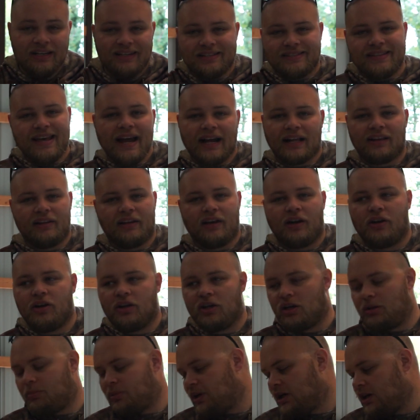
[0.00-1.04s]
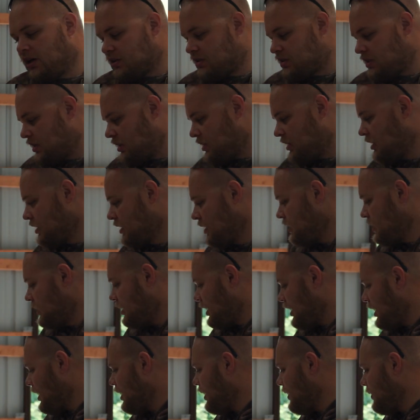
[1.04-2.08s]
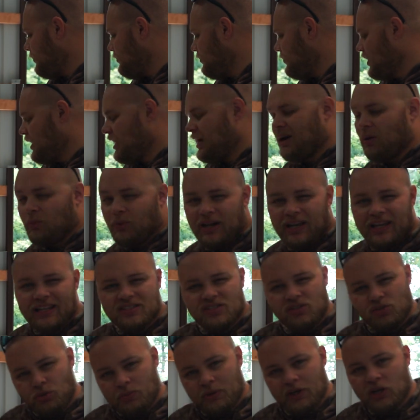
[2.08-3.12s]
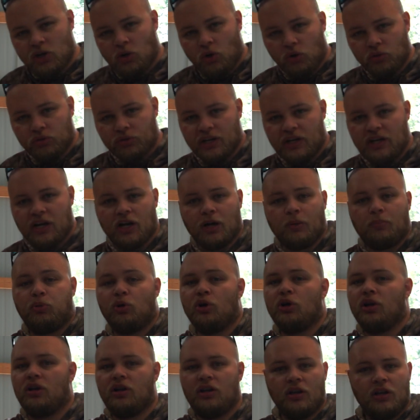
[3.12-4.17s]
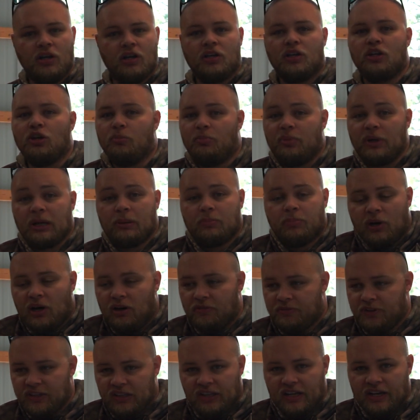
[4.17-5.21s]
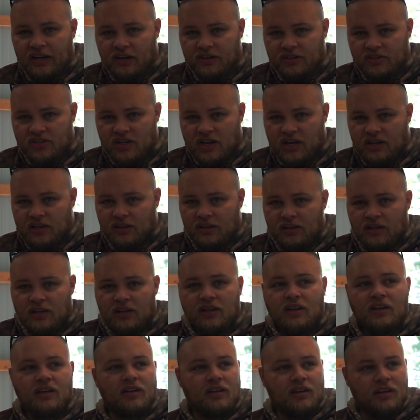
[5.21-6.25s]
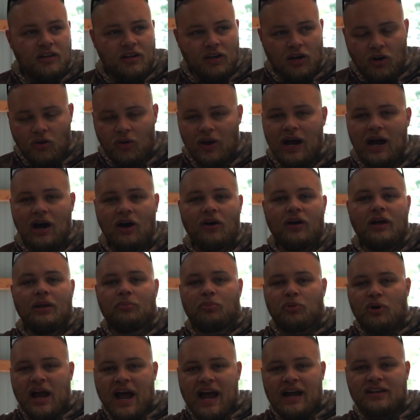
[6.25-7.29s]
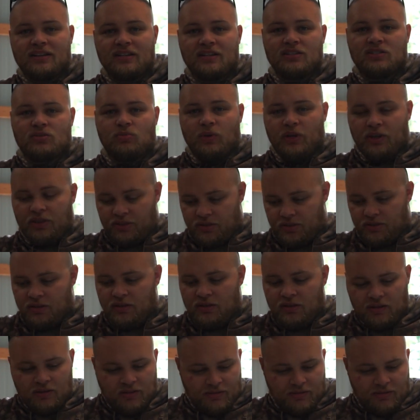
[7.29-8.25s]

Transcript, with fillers: exactly how you're gonna be hunting. And when it gets a little bit colder here, put your big puffy layers on. Go out and practice with,